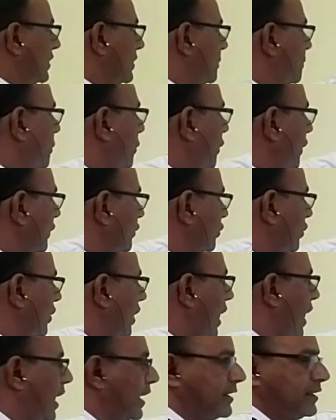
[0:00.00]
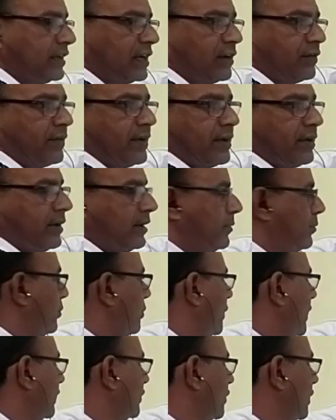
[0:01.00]
this higher
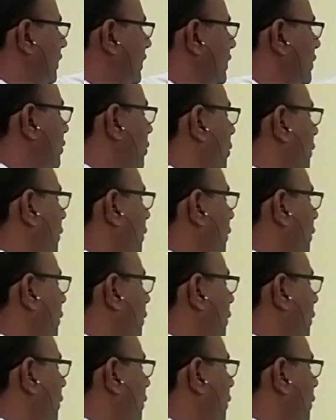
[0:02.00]
production is